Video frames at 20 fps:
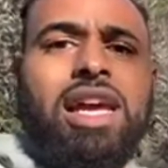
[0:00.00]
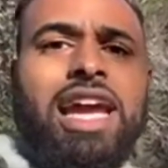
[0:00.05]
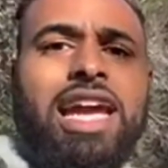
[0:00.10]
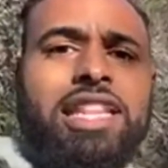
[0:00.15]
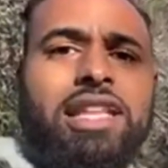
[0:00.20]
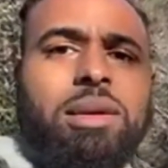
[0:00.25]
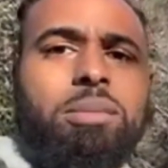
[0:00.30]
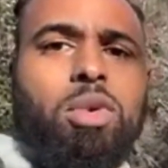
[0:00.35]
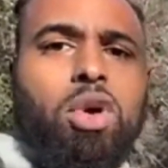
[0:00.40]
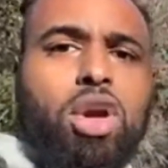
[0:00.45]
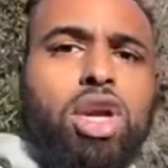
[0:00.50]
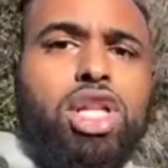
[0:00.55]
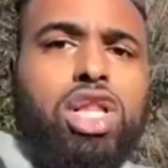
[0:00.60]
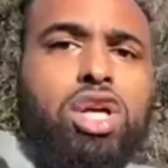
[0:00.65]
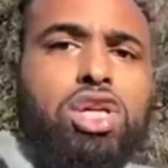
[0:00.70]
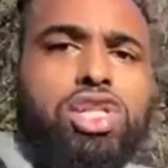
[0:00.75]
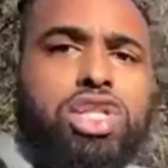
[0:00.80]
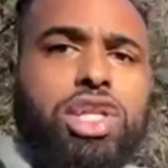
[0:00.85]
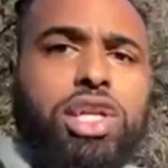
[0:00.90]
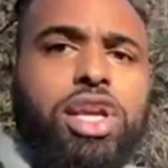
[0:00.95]
And the more
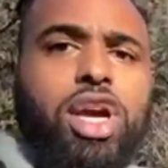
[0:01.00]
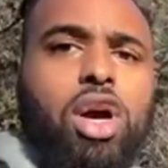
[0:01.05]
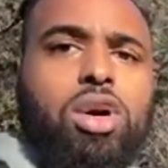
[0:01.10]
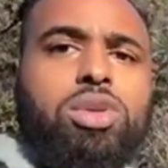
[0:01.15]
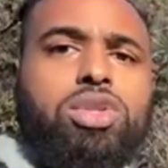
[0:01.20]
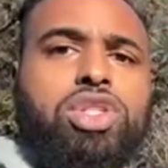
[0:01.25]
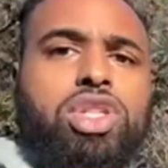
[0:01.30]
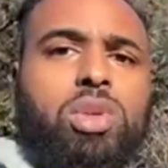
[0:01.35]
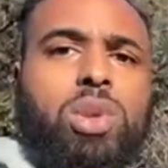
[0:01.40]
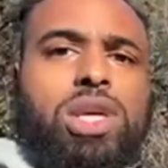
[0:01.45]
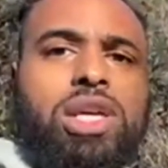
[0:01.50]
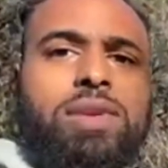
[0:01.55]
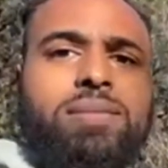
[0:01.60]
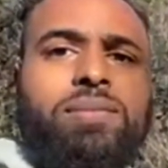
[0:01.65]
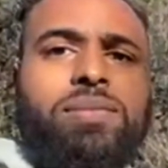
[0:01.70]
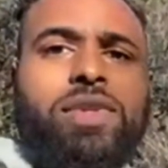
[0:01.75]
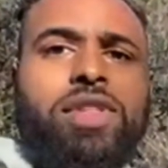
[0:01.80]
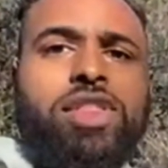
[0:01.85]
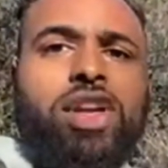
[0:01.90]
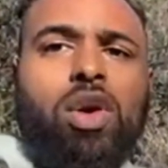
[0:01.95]
closer you go to
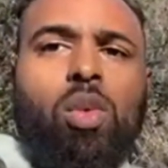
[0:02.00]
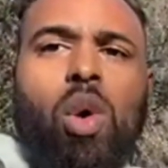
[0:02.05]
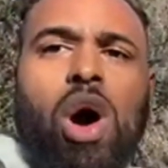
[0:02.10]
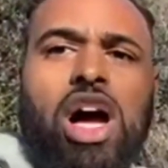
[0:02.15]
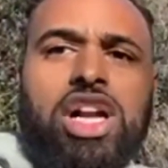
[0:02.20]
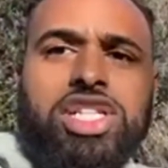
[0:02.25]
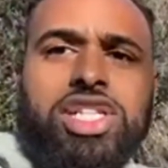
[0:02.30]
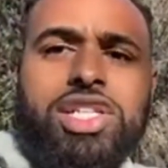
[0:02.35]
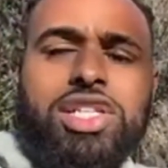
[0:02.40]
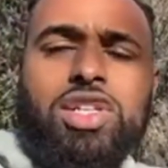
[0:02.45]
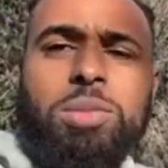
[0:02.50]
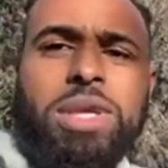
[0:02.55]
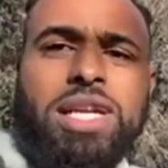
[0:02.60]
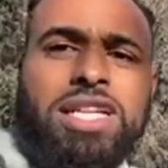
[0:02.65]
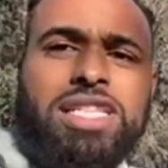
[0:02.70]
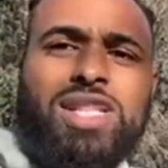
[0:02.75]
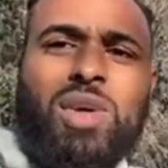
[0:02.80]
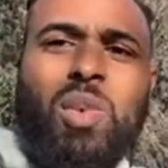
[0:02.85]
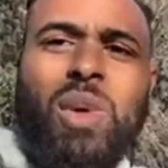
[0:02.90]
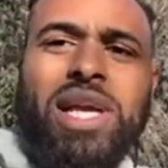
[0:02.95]
it, they're watching you
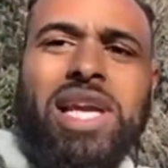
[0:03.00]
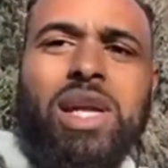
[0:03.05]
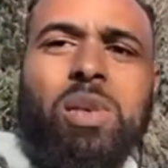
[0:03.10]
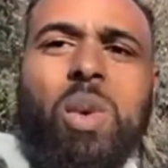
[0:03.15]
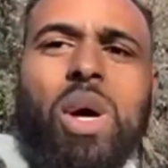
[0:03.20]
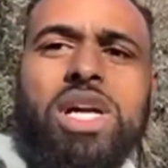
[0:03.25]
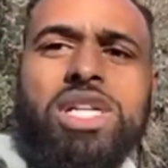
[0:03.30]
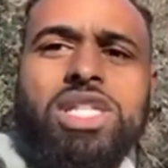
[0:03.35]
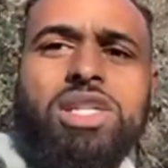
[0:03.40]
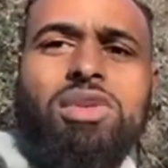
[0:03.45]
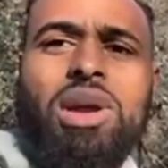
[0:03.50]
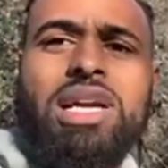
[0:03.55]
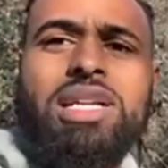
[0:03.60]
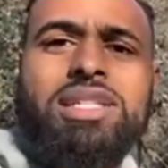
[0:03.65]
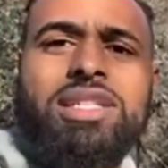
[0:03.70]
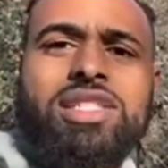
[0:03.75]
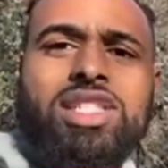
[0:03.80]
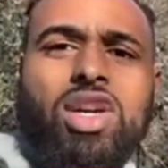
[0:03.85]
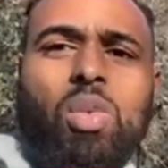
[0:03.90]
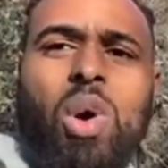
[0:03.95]
because the wicked watch the
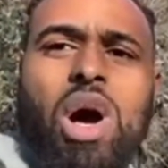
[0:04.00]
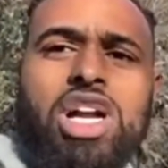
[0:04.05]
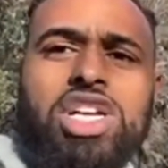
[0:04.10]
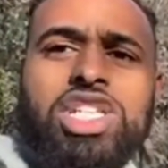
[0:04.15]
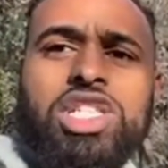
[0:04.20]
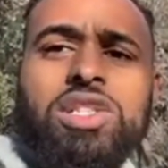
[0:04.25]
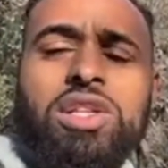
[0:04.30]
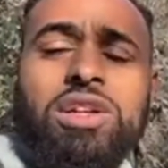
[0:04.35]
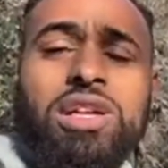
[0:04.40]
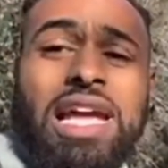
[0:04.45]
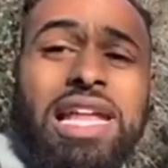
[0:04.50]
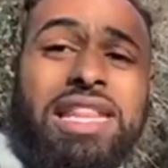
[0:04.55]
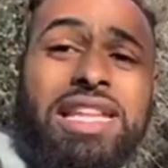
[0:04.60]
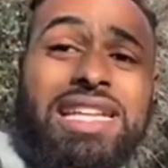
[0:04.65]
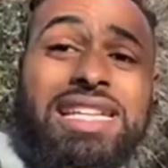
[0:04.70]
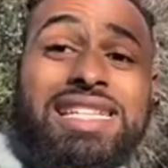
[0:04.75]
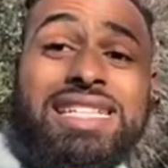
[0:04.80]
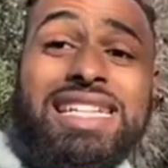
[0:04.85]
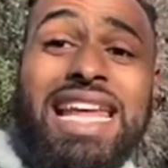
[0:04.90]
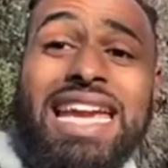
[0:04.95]
righteous. They're watching.
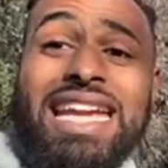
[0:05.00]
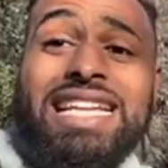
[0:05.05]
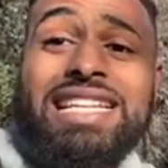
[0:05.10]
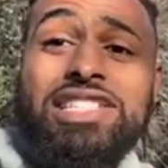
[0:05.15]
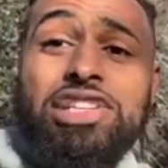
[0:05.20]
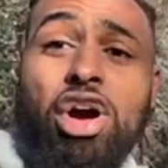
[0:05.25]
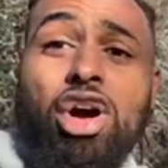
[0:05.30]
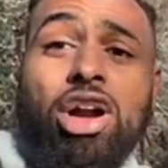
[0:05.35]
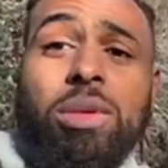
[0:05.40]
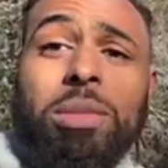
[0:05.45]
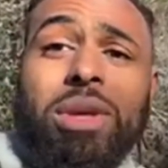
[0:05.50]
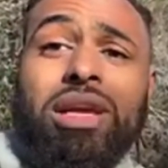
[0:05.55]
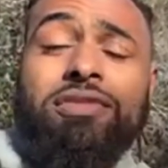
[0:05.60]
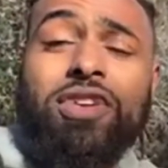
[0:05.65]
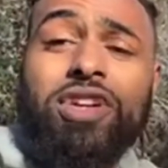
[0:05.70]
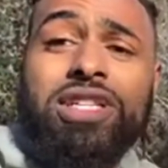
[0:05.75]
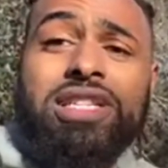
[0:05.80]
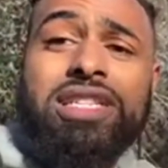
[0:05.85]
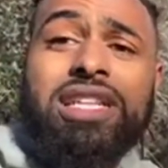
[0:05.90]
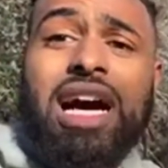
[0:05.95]
and it's Satan's
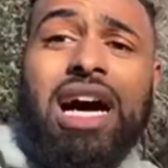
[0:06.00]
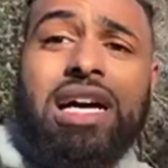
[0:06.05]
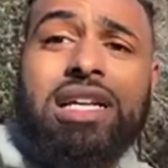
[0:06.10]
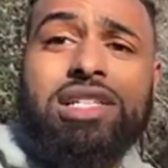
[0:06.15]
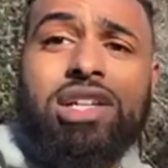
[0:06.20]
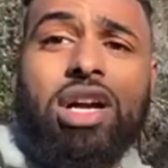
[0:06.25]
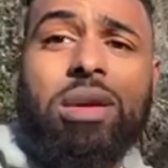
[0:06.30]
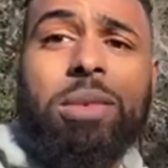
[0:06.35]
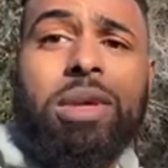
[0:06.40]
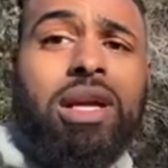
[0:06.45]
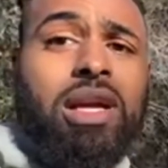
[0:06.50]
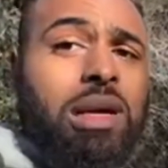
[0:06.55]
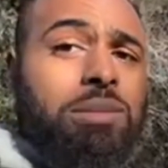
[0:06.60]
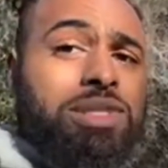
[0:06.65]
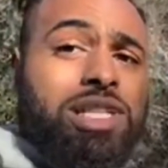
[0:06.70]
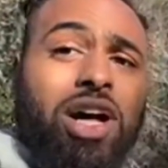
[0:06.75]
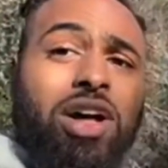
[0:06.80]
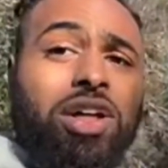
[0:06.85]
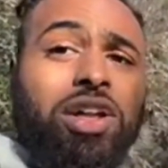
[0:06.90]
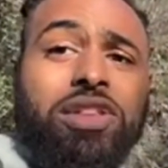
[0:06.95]
army versus God's army.
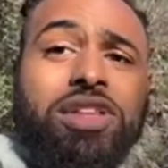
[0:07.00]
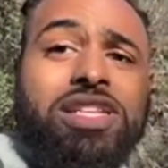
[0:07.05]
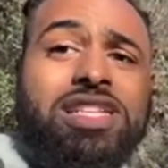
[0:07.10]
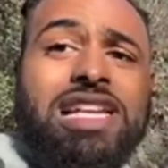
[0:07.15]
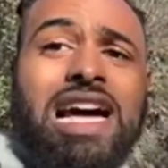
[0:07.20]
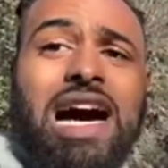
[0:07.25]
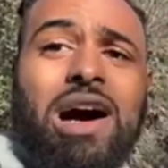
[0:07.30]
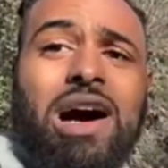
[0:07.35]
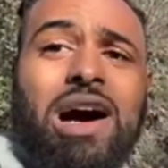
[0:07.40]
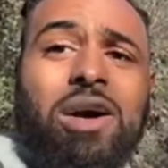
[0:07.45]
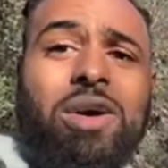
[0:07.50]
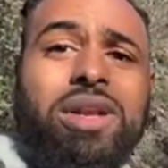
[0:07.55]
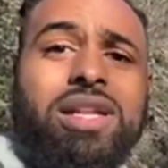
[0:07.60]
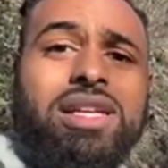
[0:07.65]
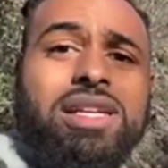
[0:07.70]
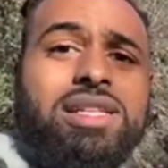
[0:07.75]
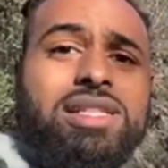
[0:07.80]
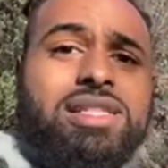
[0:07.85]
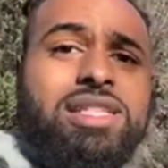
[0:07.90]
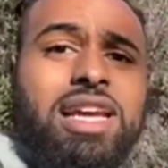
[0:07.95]
I'm telling you, this is how it
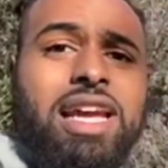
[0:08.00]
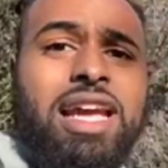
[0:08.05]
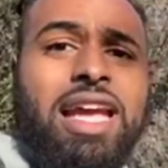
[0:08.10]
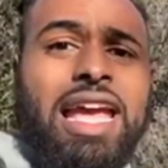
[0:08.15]
is.